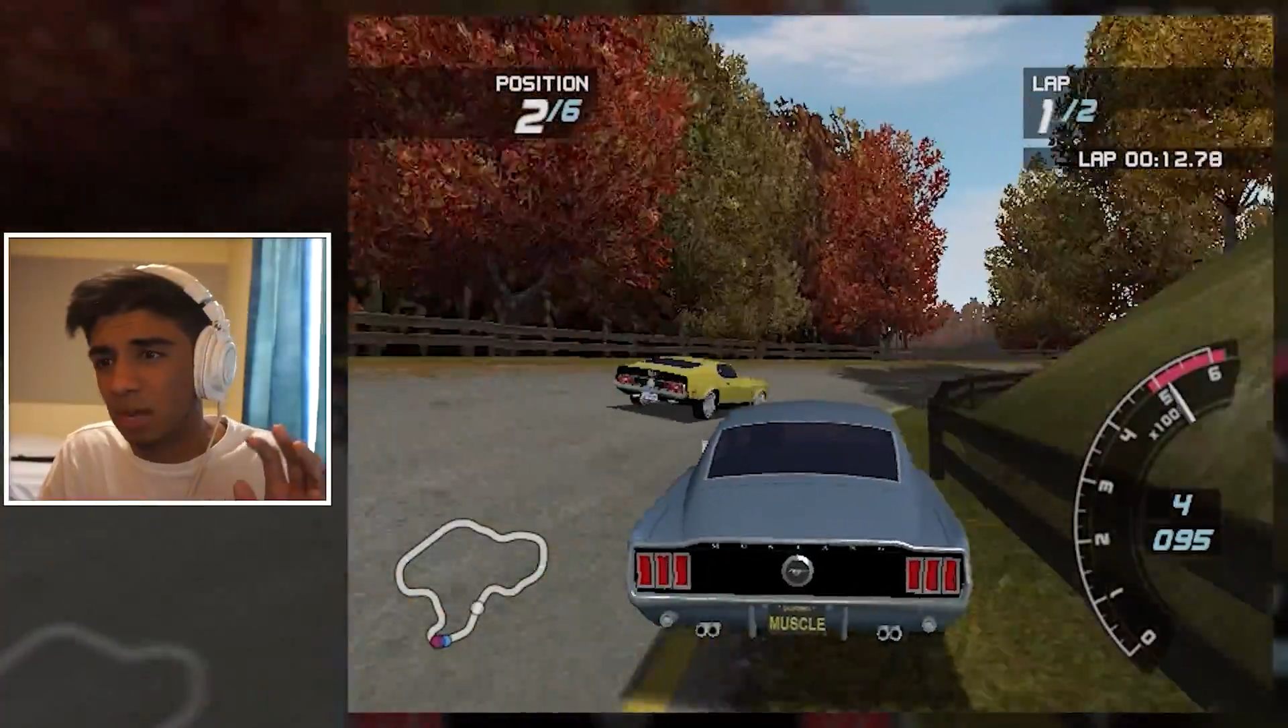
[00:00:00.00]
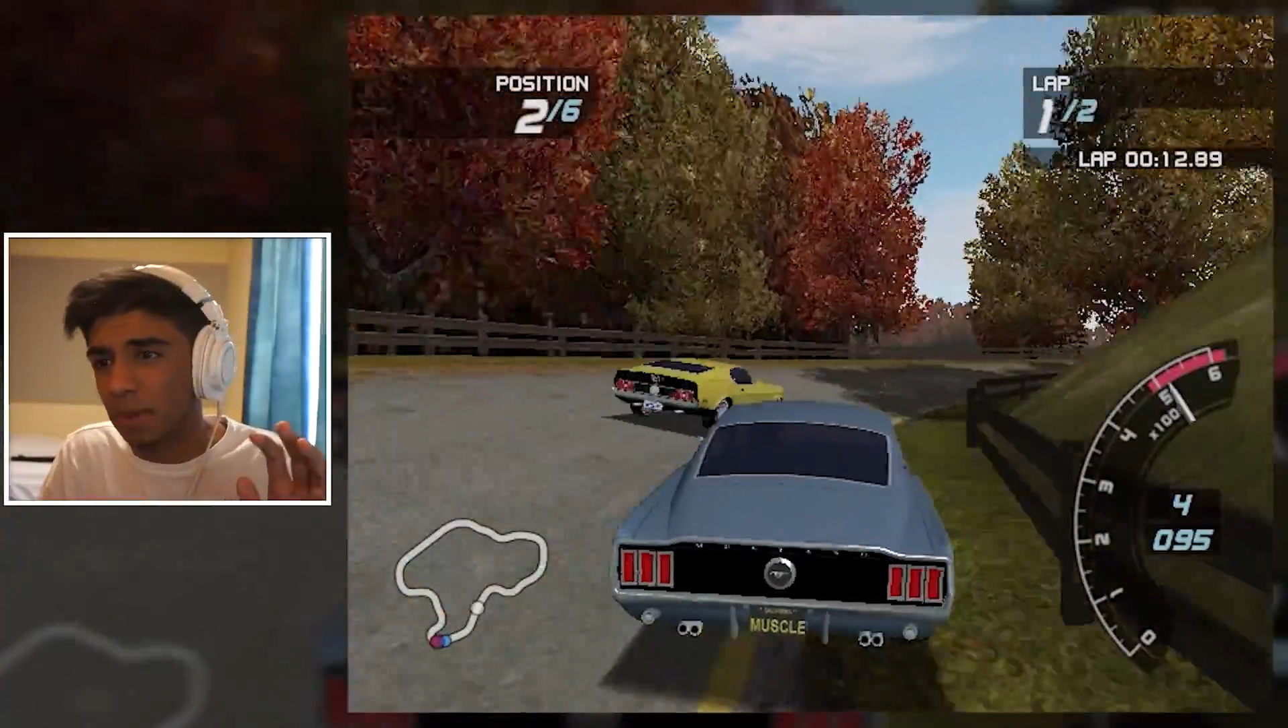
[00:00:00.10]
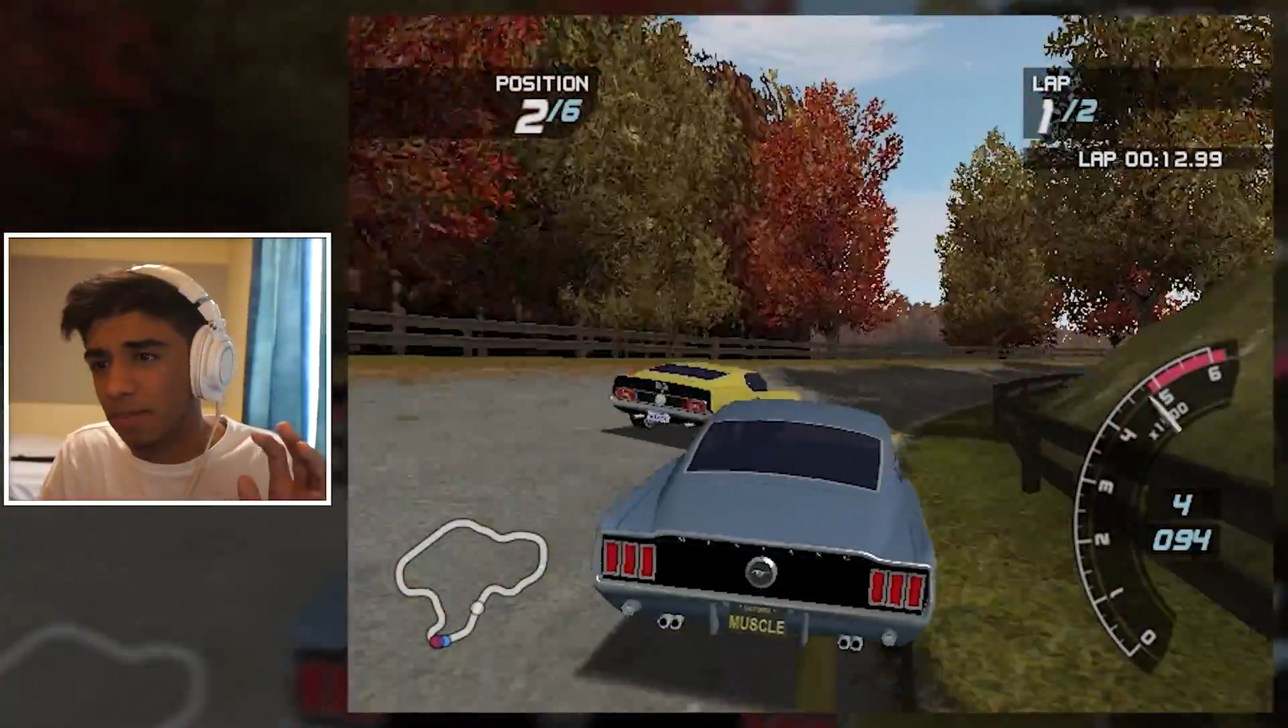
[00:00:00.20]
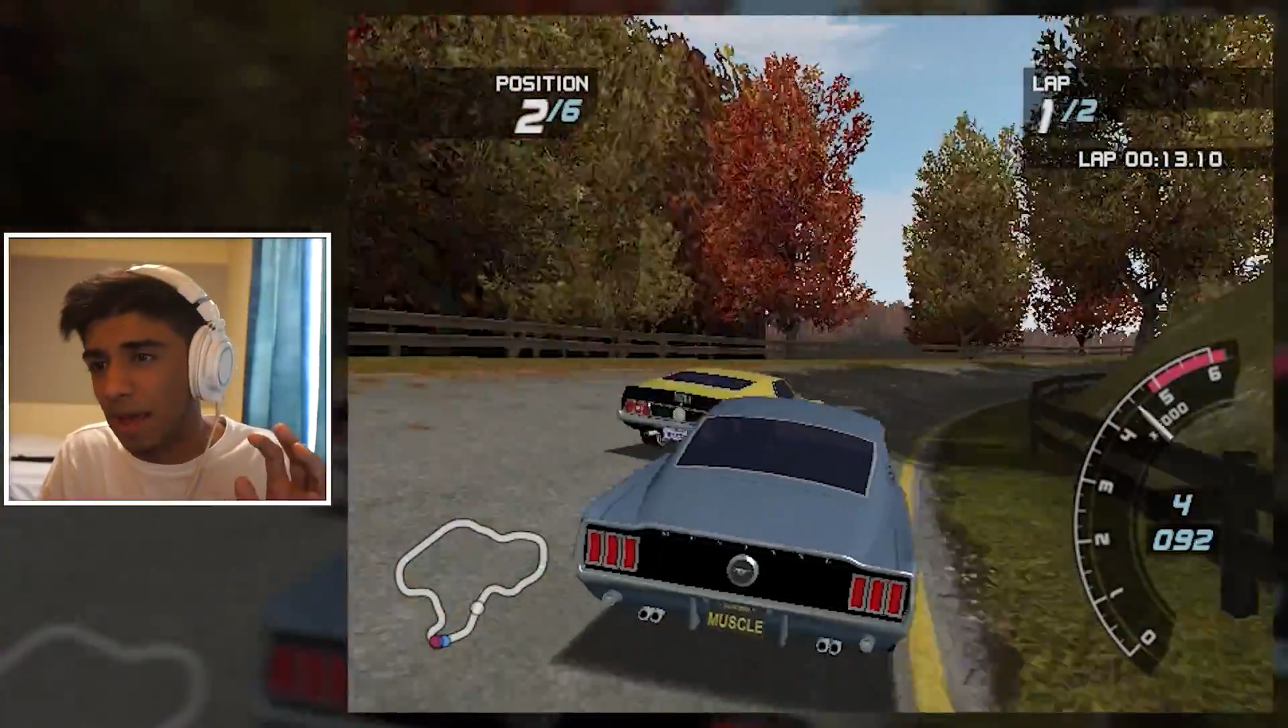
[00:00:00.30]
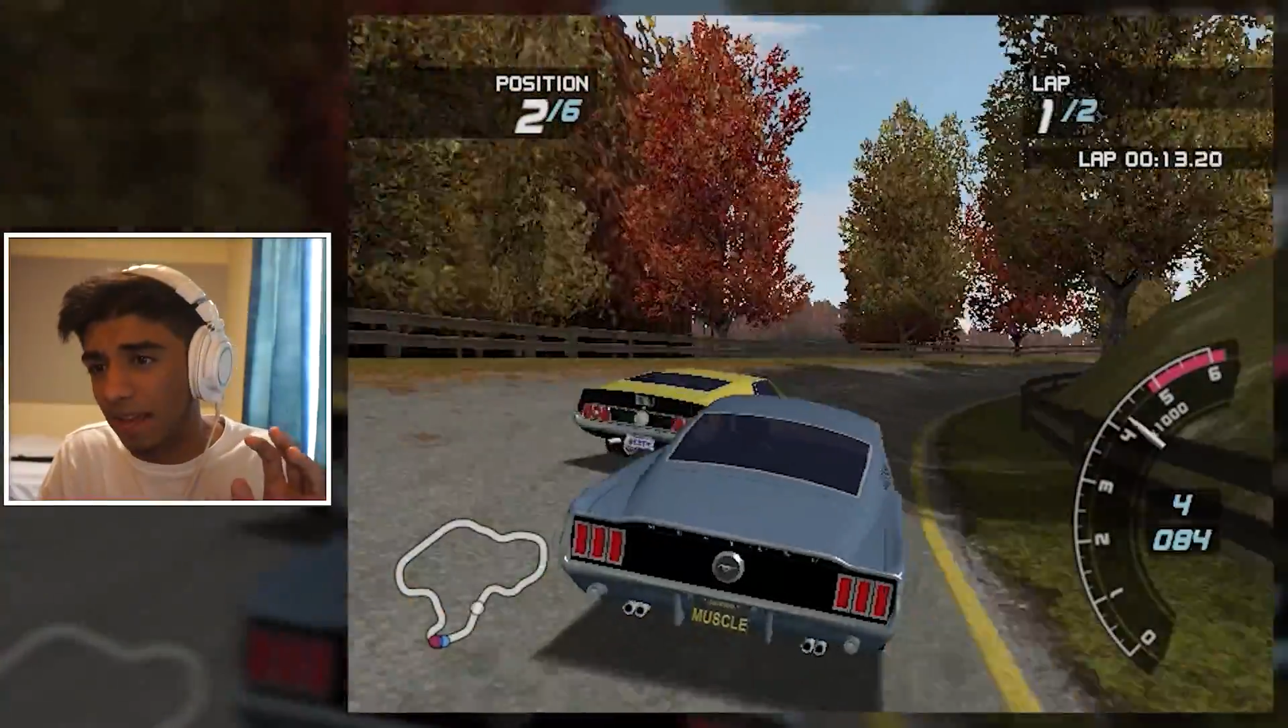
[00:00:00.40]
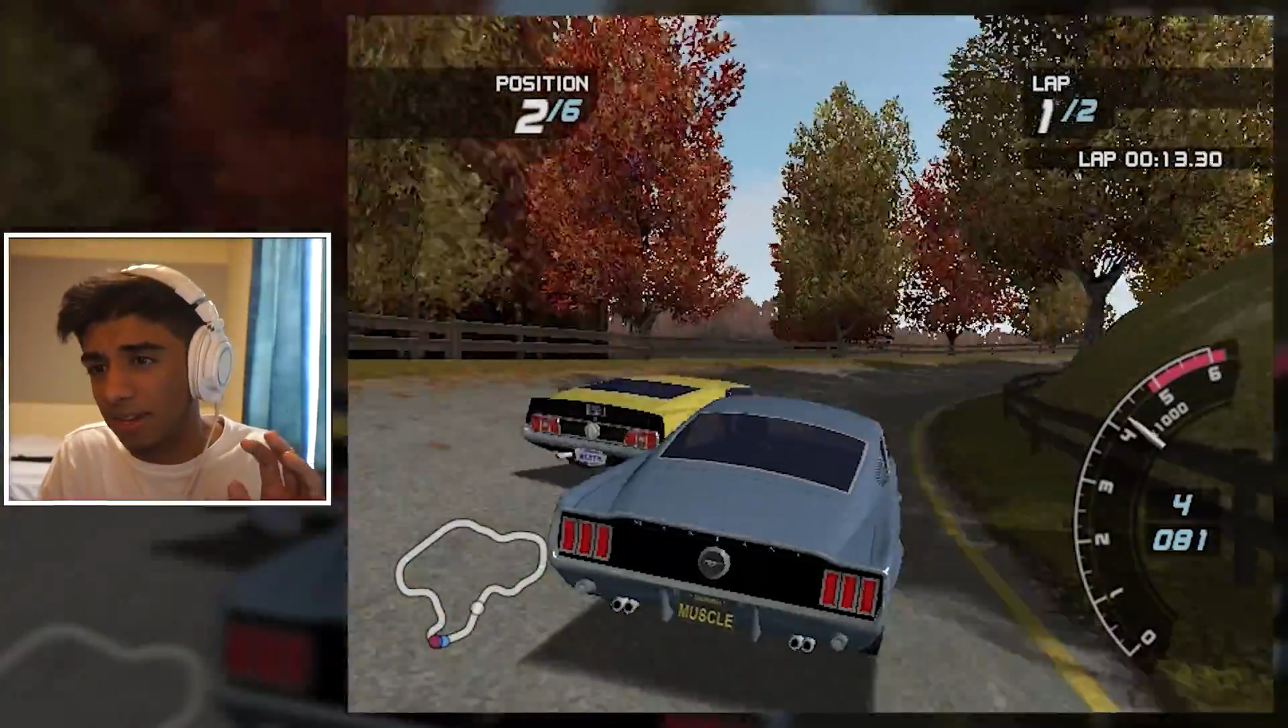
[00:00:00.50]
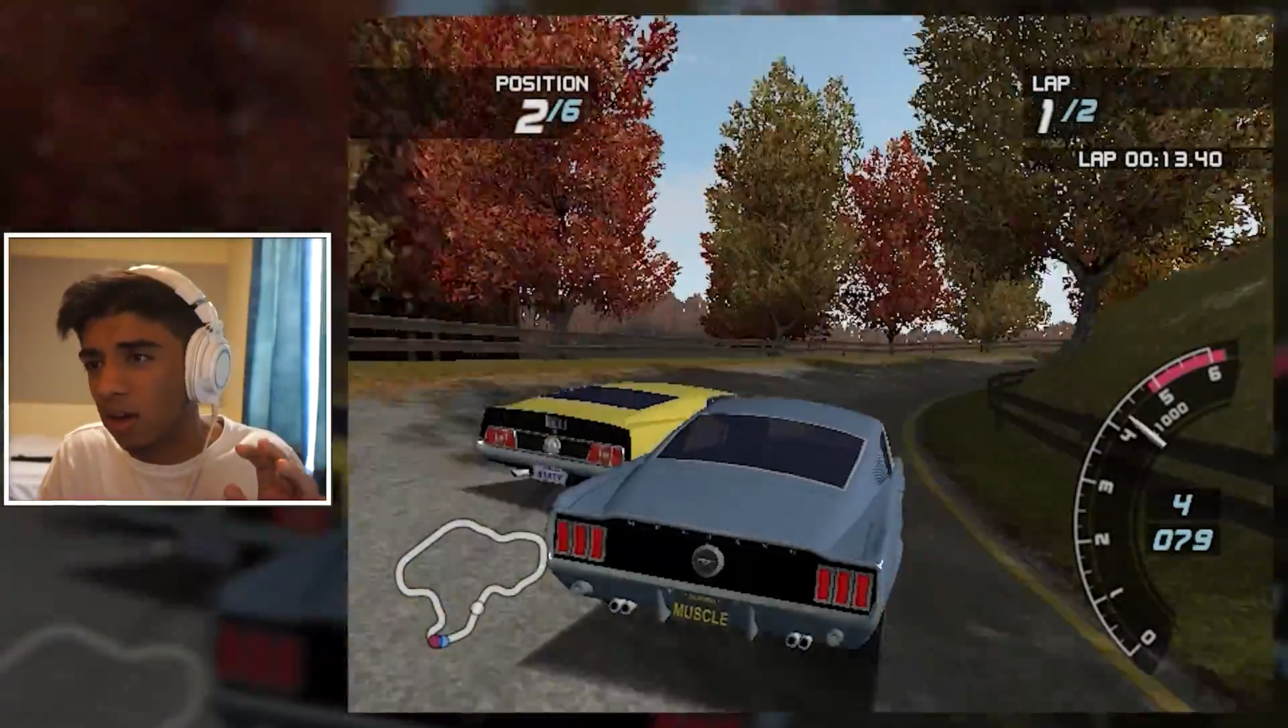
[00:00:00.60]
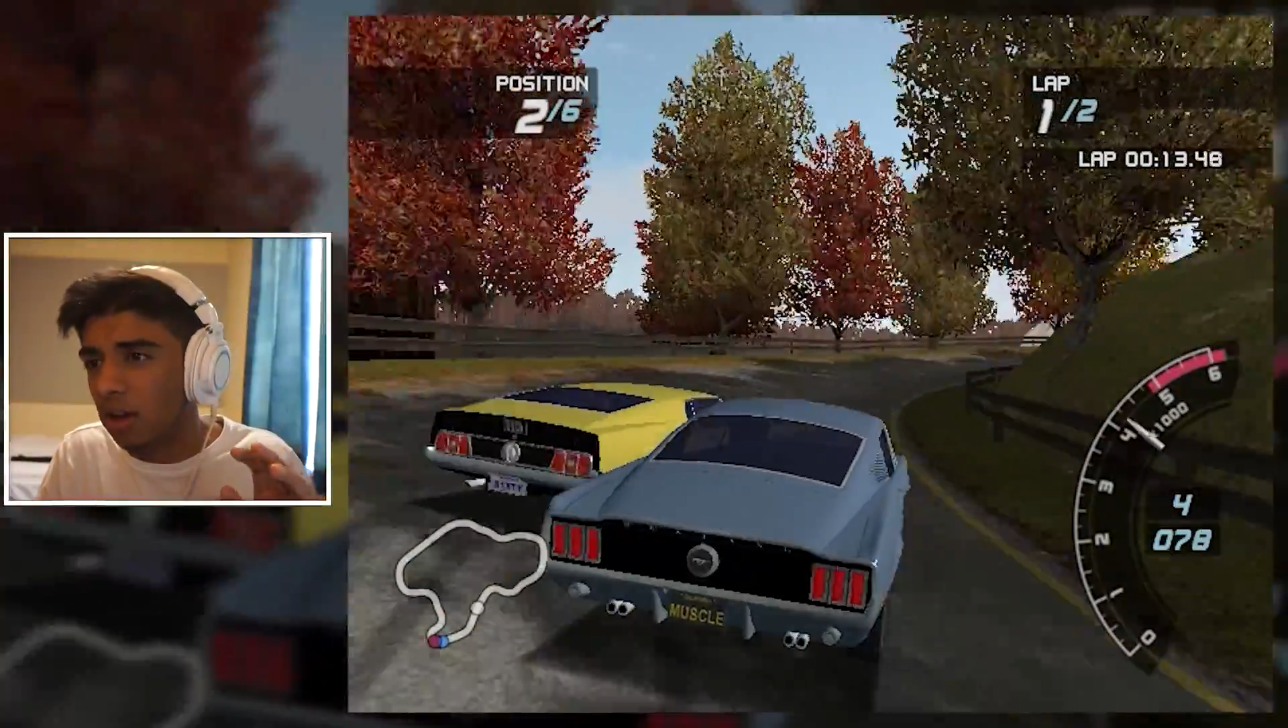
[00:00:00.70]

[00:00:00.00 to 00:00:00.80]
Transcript: to be made.